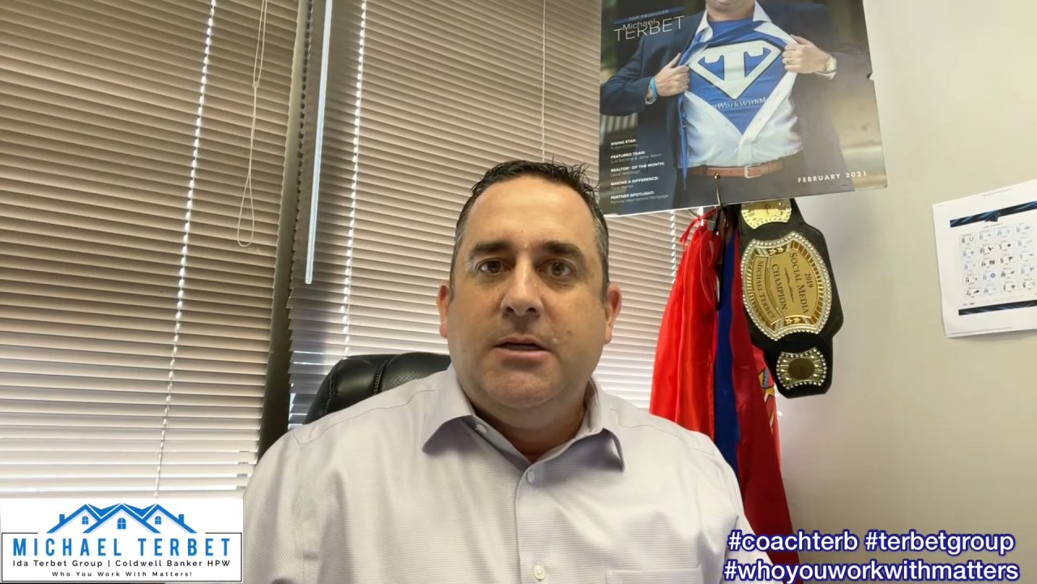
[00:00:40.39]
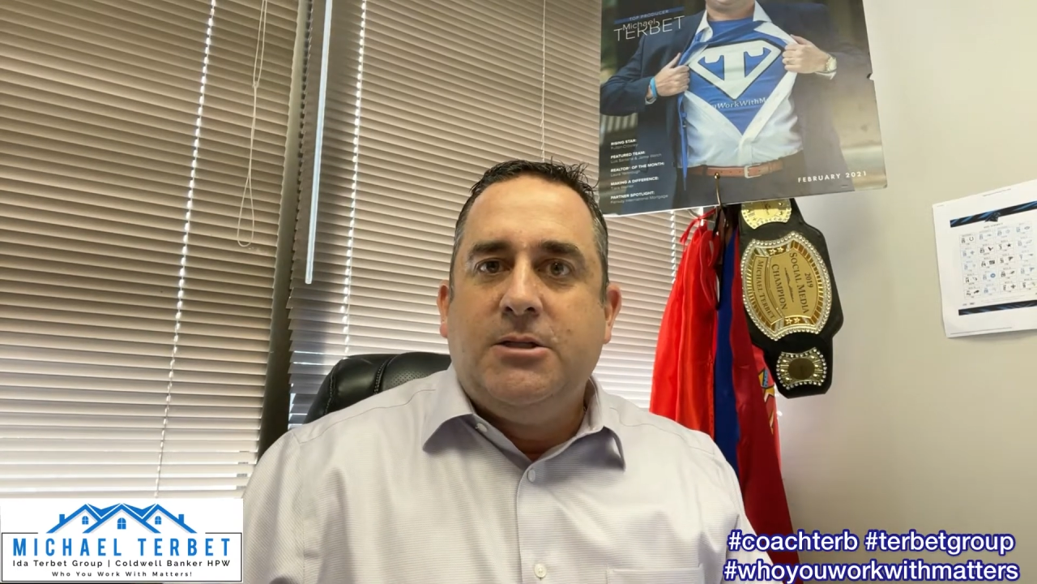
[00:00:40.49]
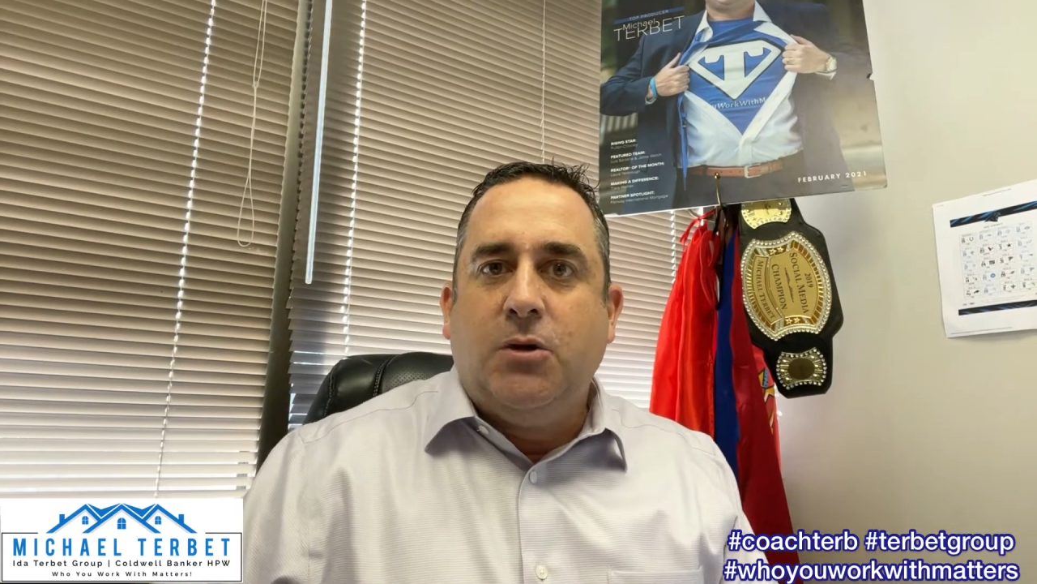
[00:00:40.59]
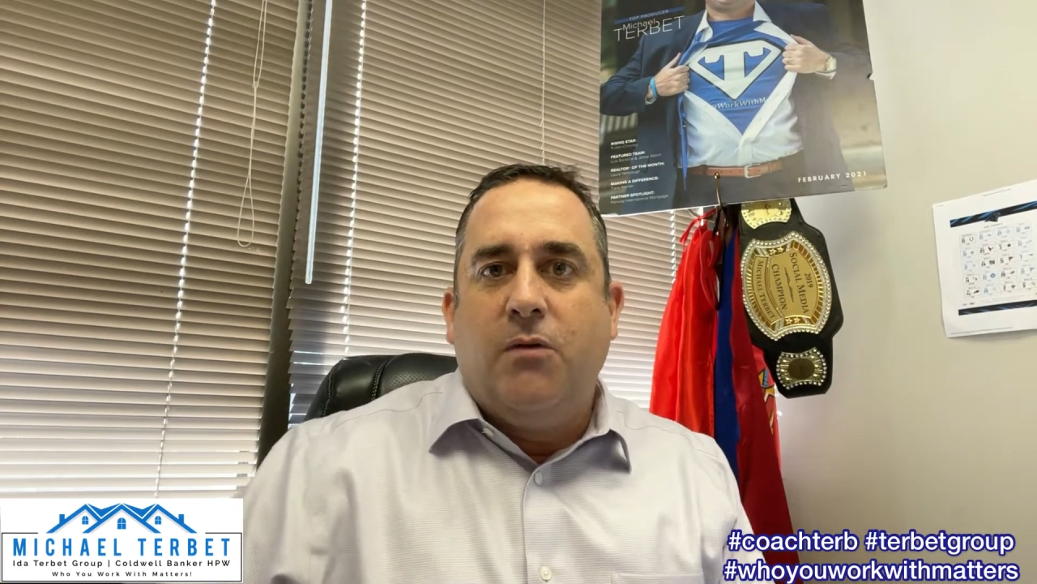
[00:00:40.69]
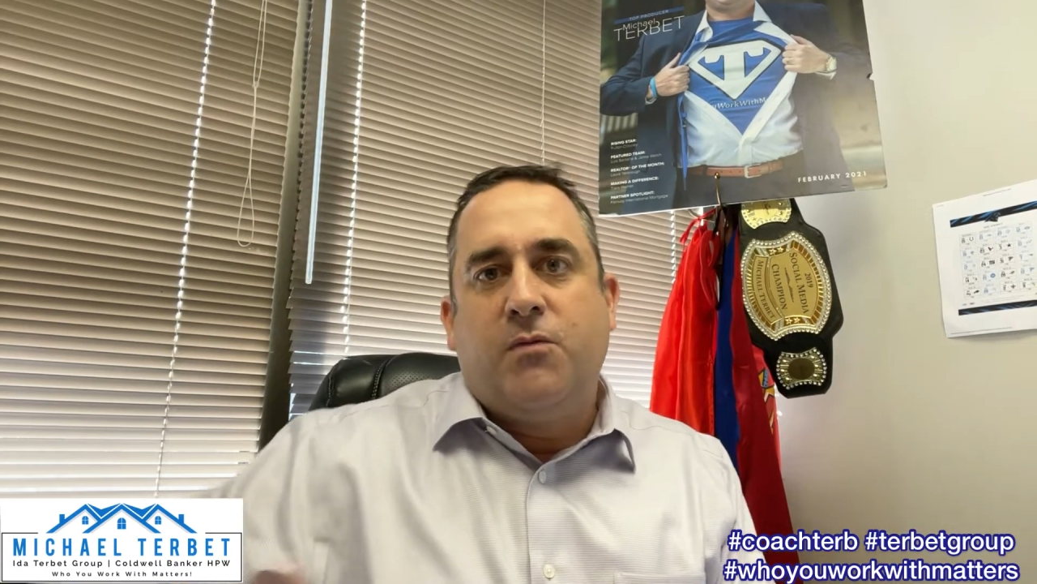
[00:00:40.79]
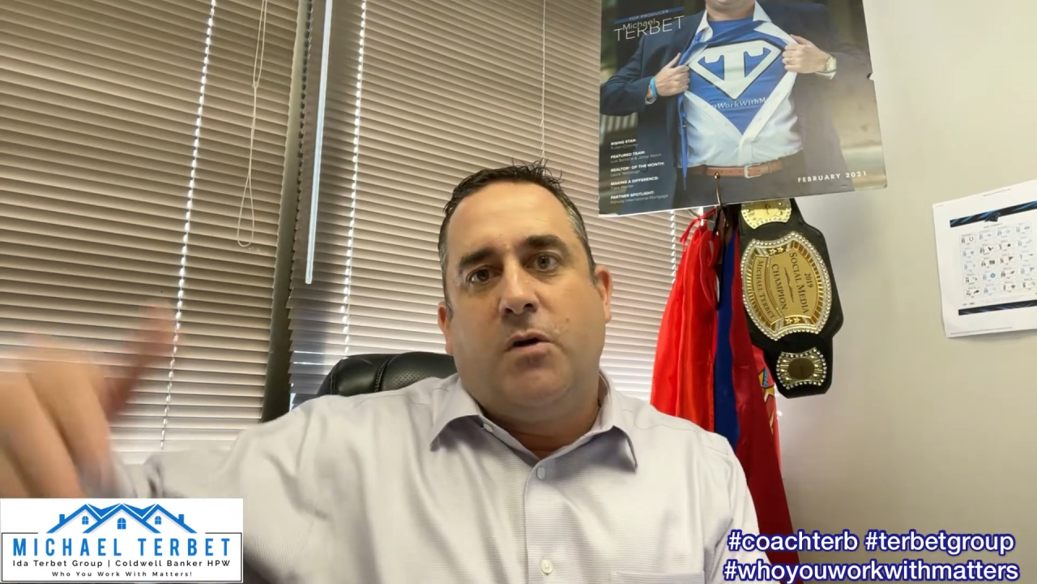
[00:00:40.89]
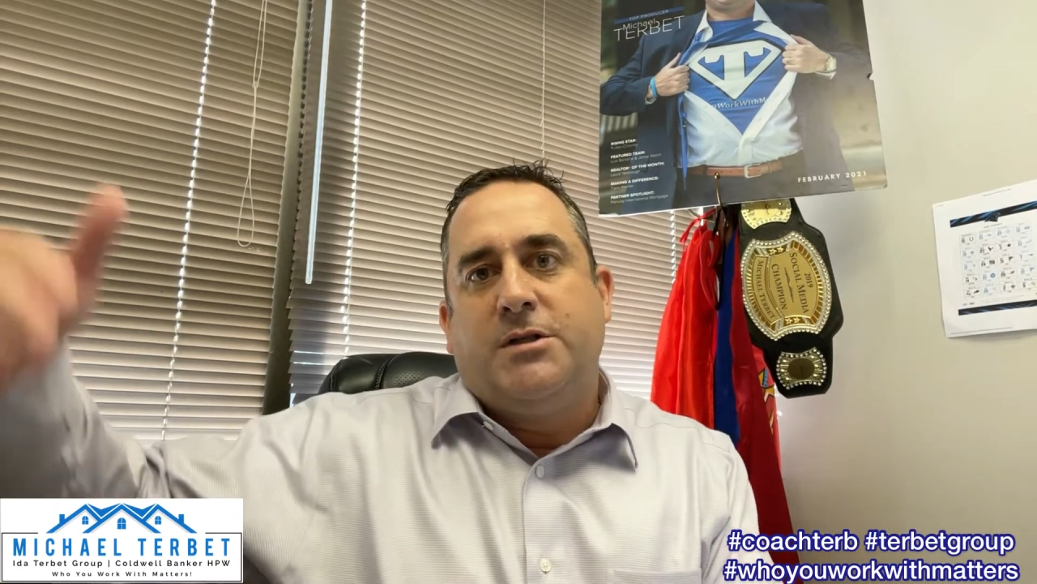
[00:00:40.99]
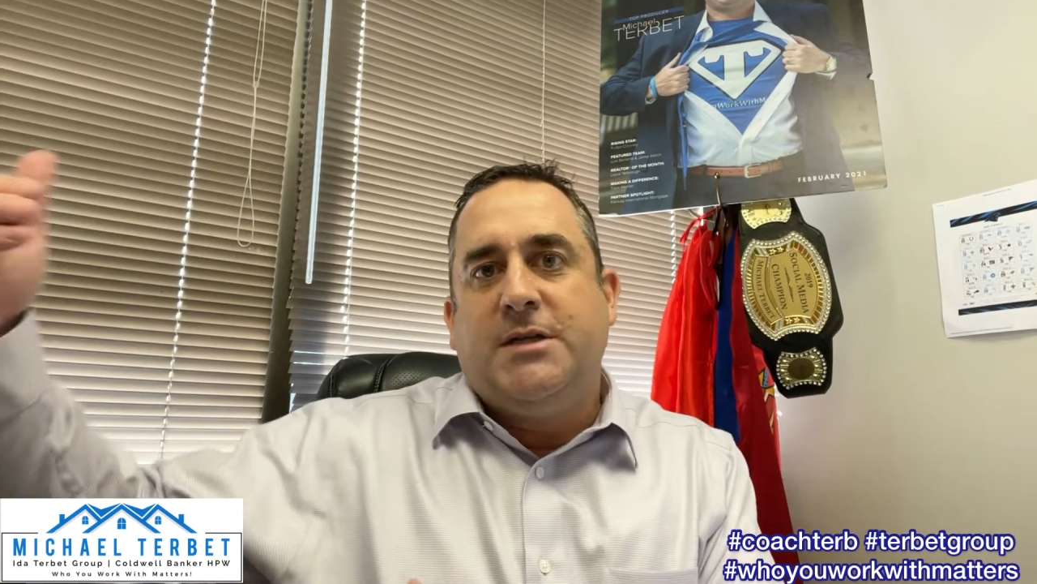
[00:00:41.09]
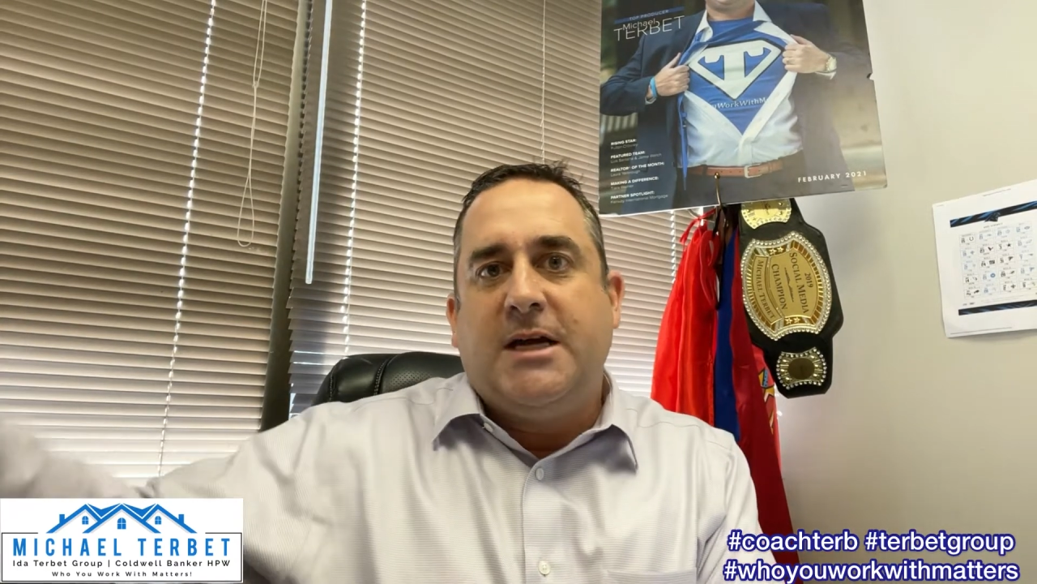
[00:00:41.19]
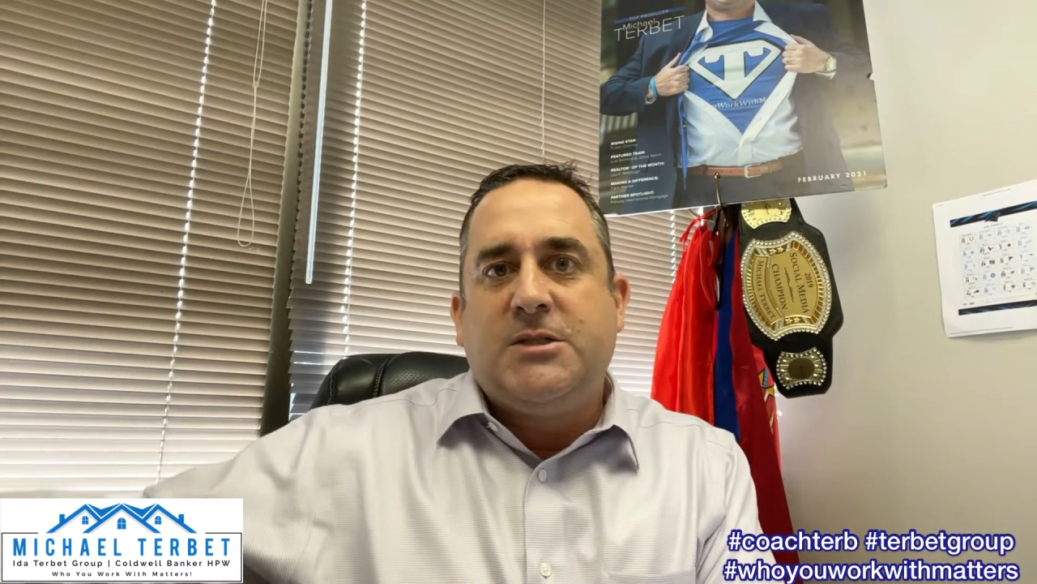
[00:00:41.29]
So, of
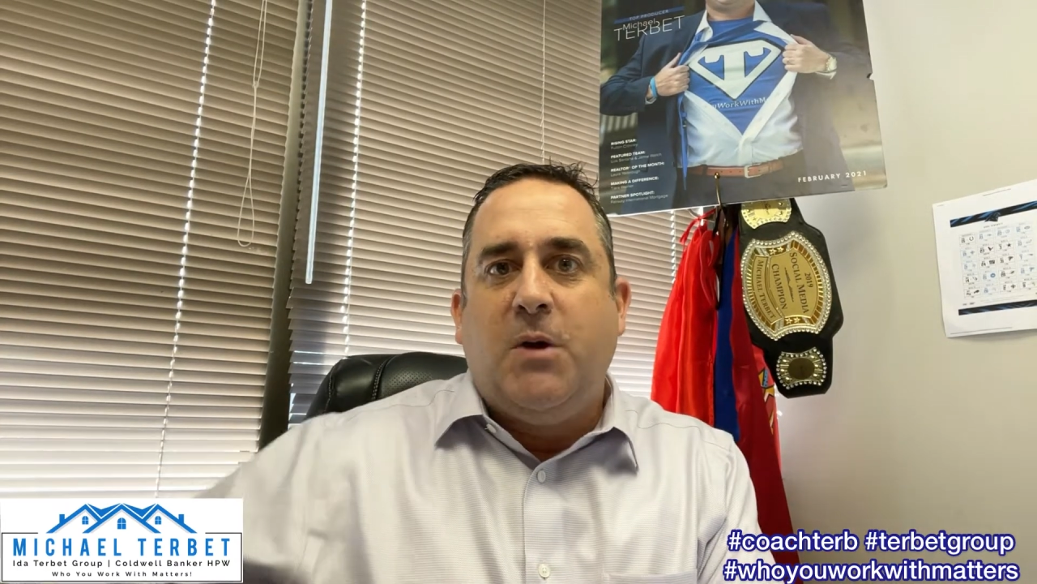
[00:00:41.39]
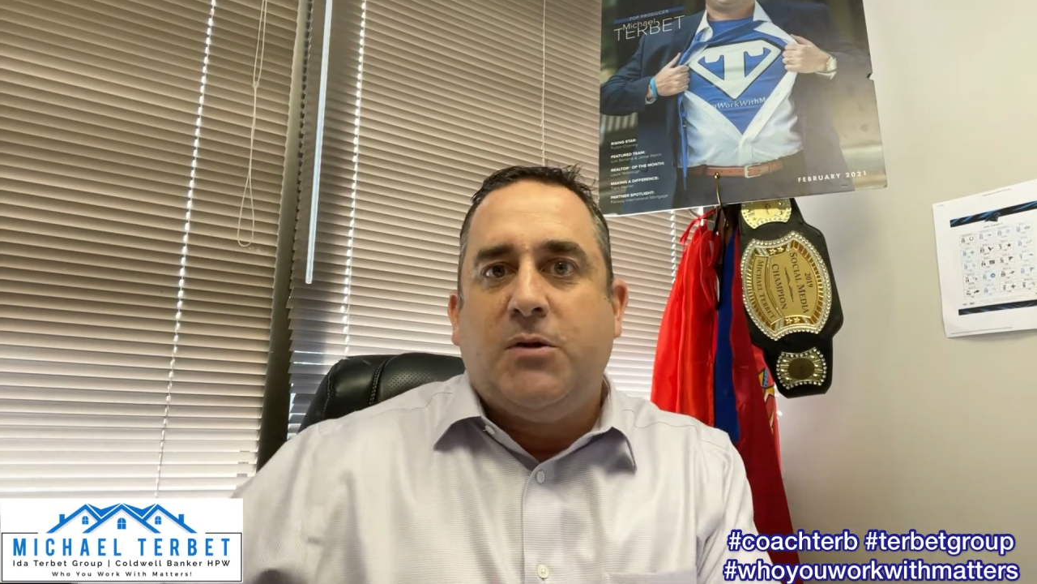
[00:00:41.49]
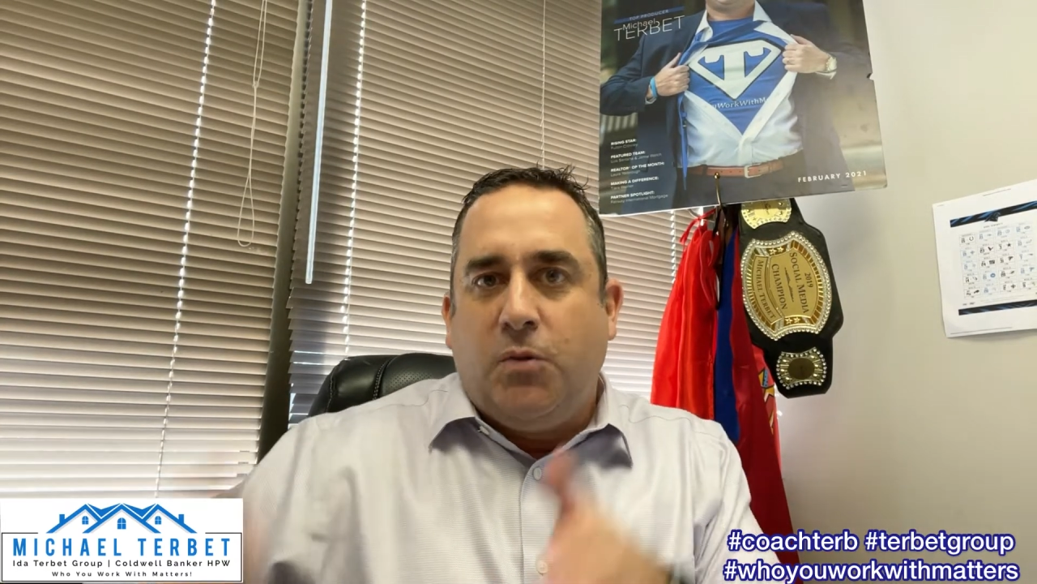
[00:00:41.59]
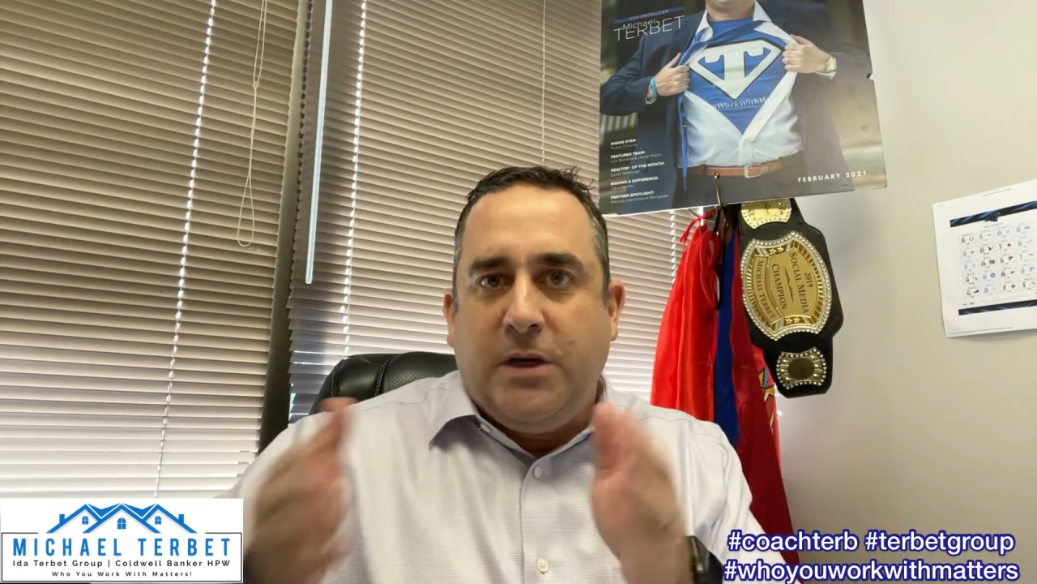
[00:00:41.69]
course, next month